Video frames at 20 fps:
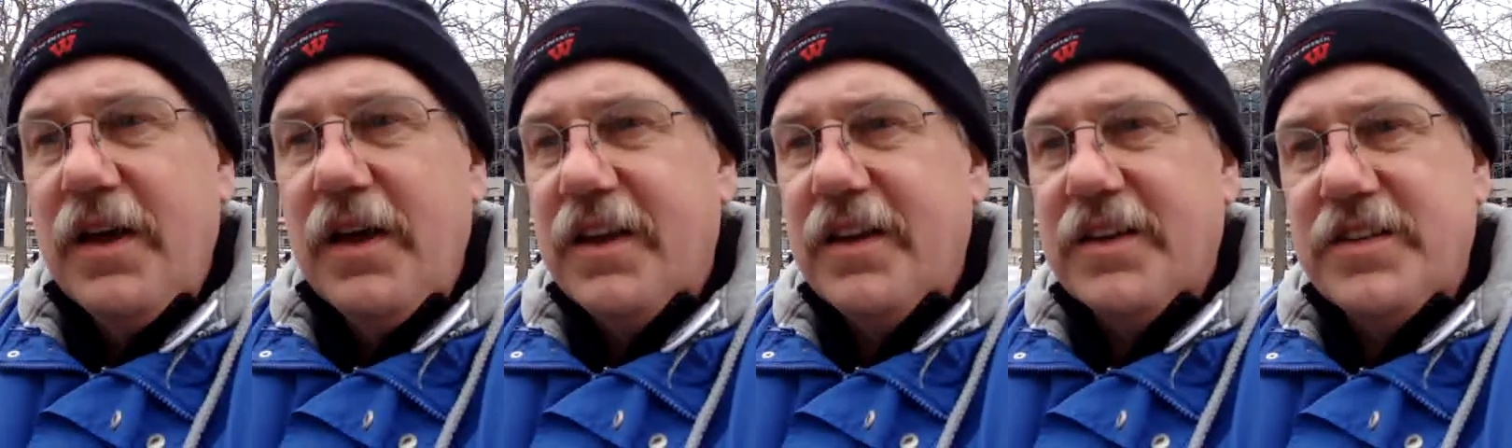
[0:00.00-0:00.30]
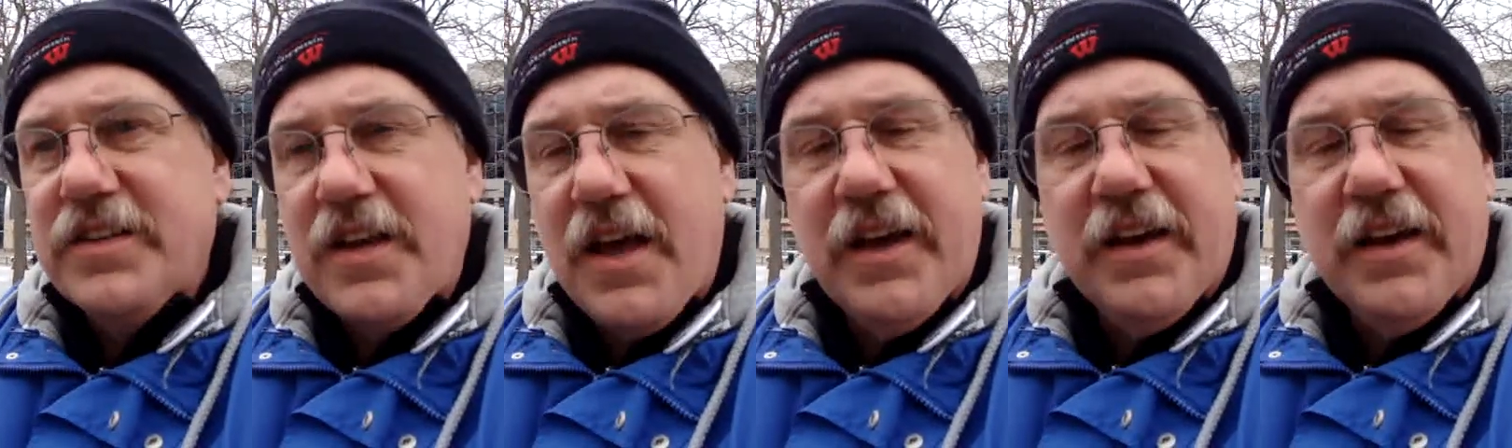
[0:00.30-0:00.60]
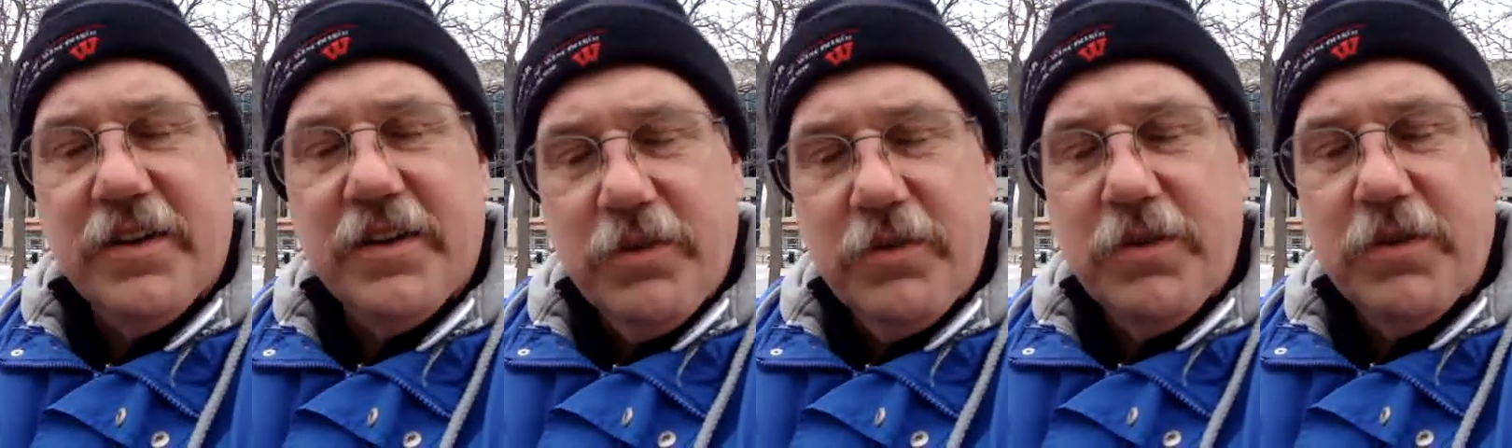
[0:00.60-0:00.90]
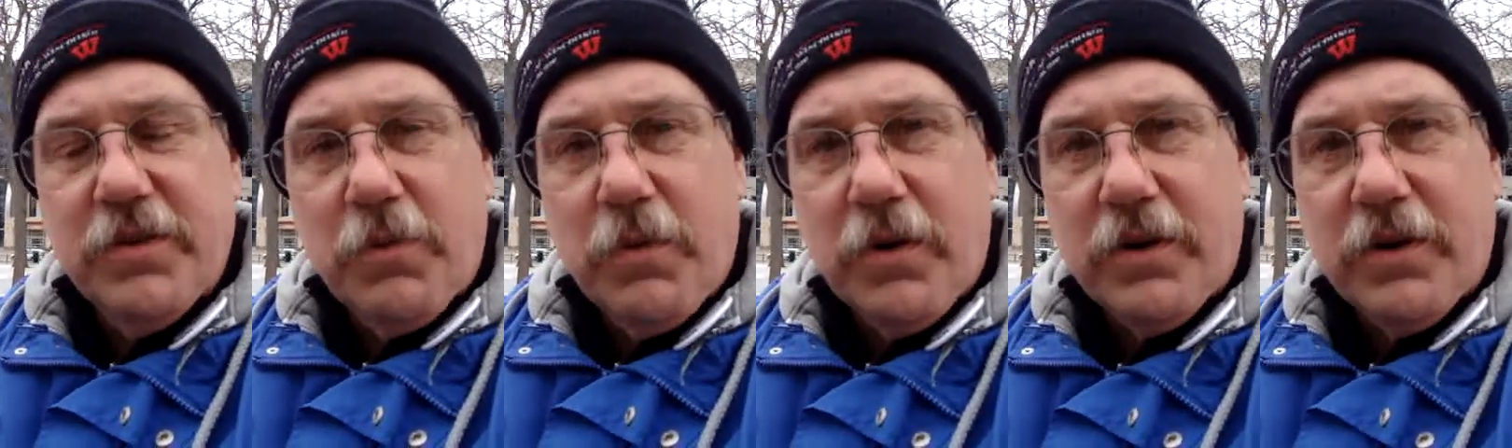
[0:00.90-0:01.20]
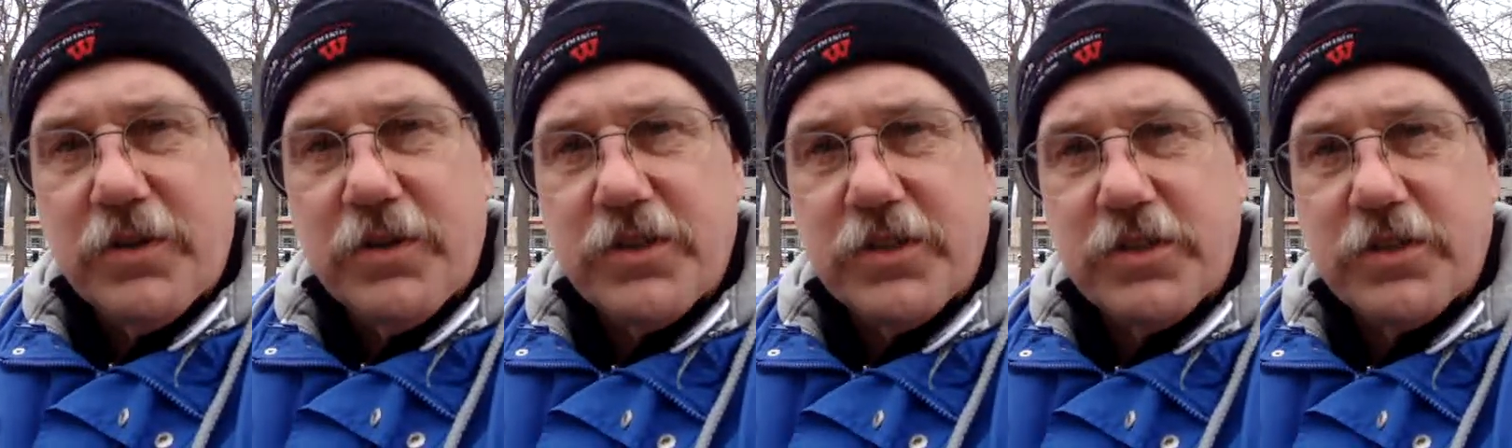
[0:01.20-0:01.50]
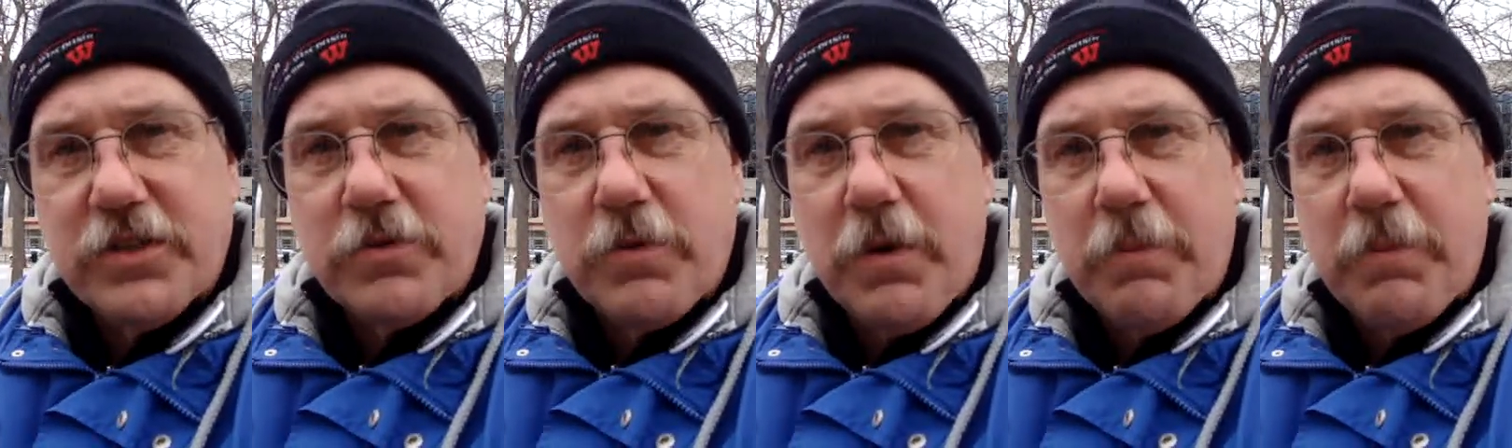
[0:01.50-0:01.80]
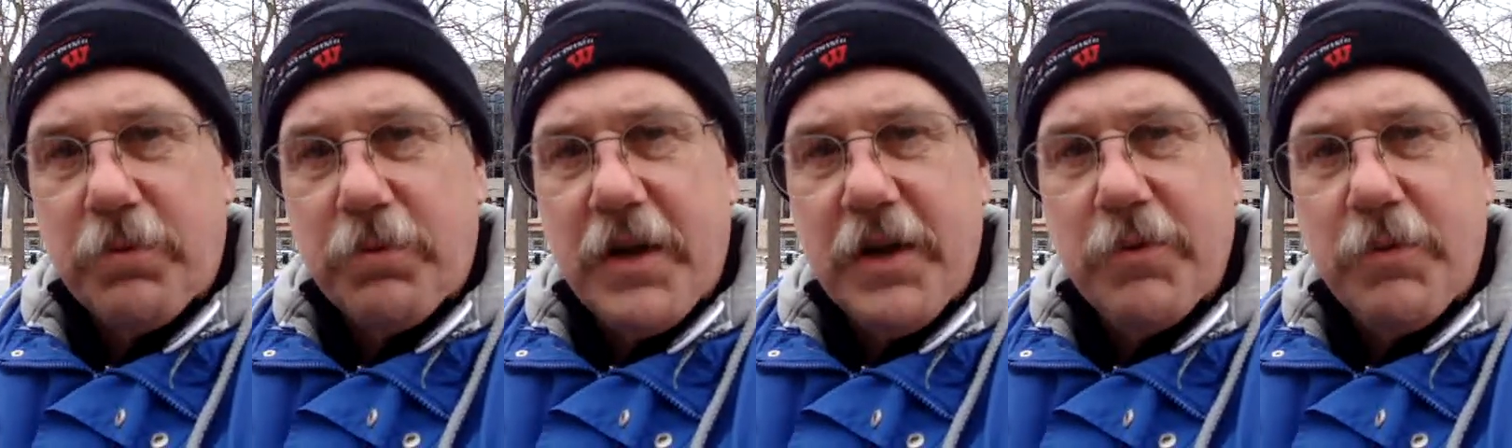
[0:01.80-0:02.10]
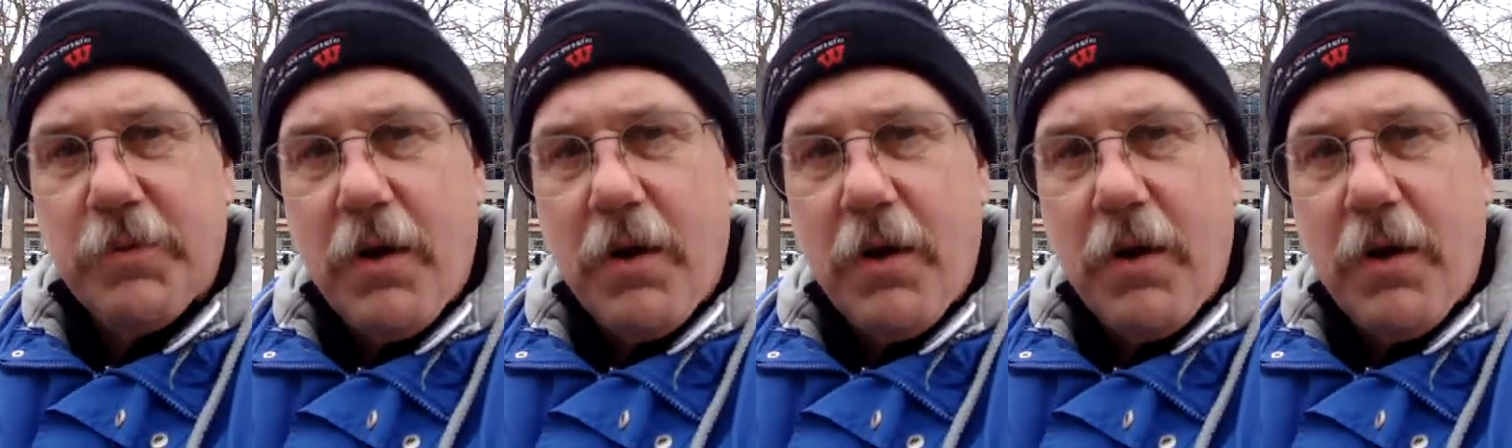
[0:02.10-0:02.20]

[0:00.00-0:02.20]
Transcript: and the attack on union workers is playing